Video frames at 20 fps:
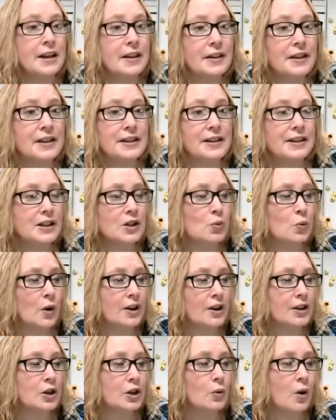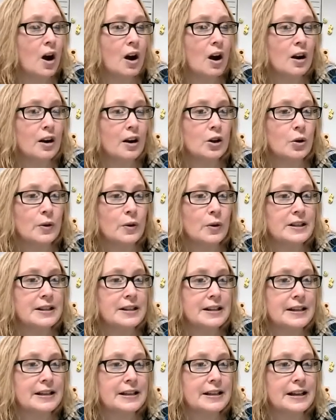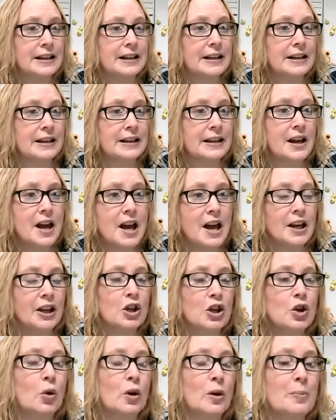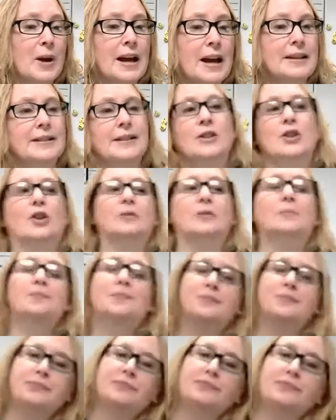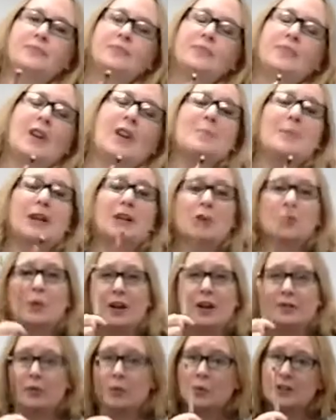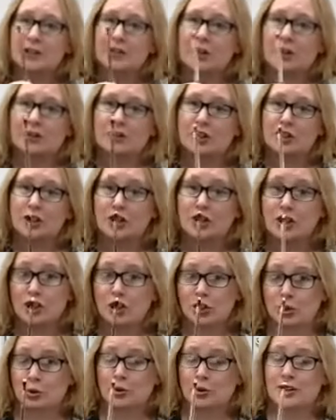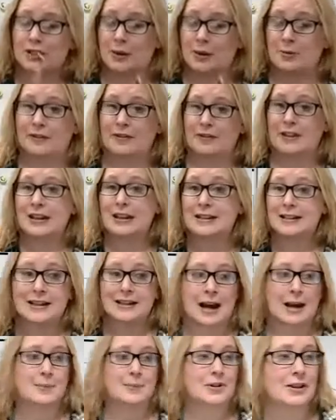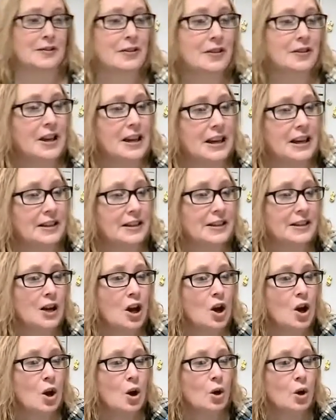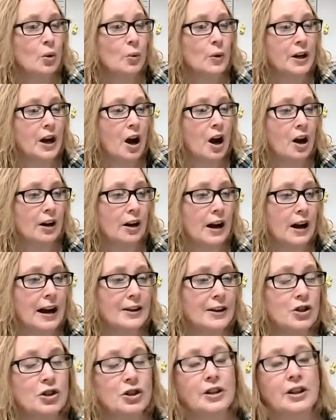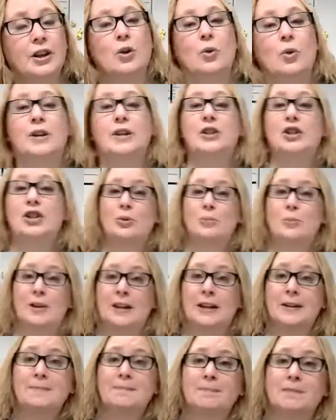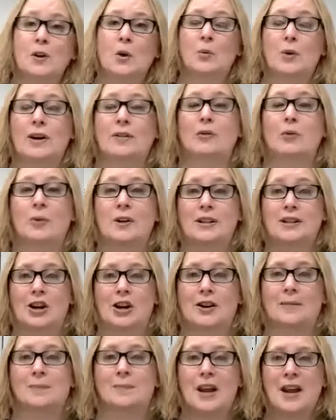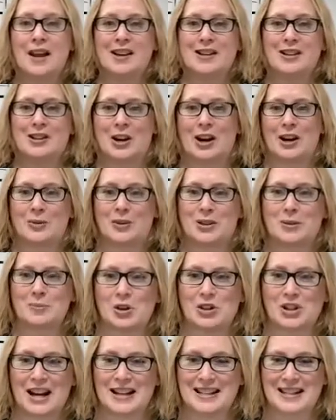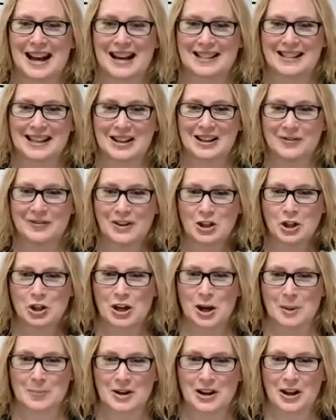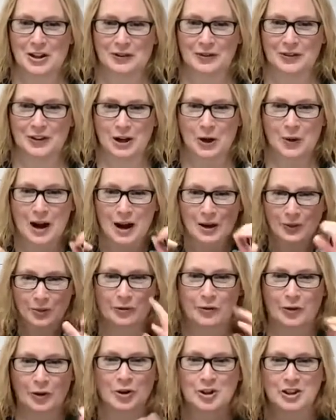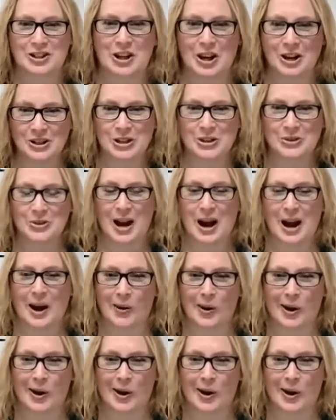This is where you are going to need your pencil. Because whenever we start to do some of these types of things, we are actually going to be, whenever we start, sorry, I was multitasking, finishing up another video. I will focus on you now.